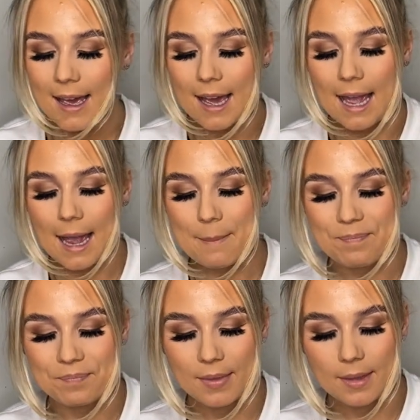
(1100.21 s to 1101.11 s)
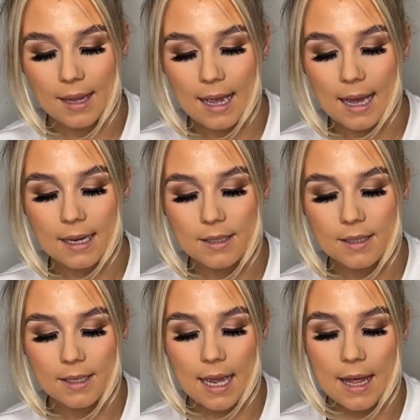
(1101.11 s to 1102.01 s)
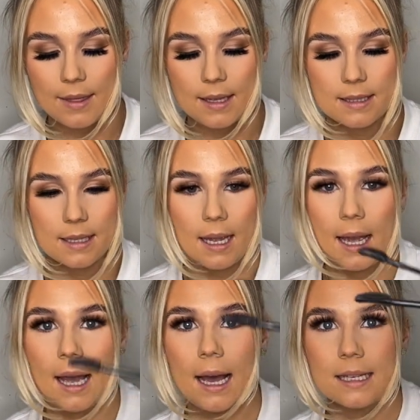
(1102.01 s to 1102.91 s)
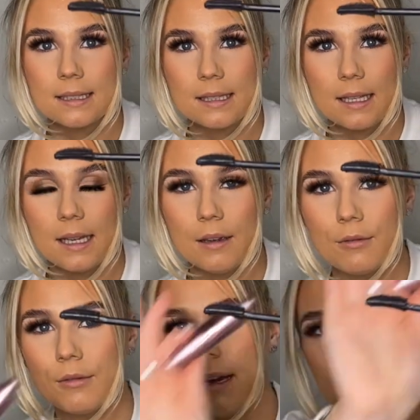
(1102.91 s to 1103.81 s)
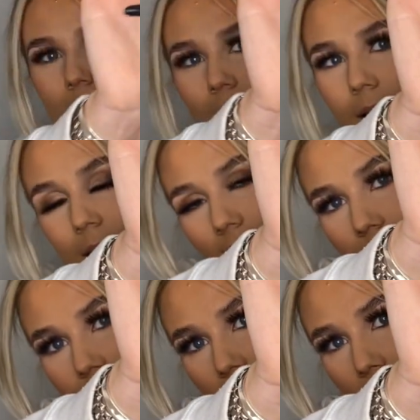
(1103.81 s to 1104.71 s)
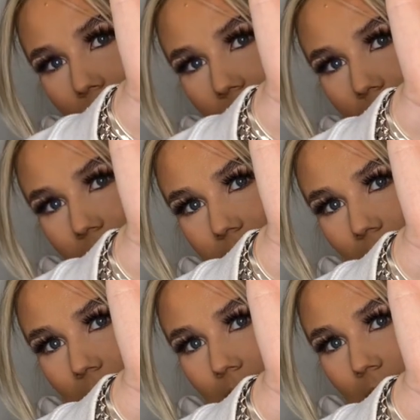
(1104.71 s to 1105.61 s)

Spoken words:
And yeah, this has the really nice applicator.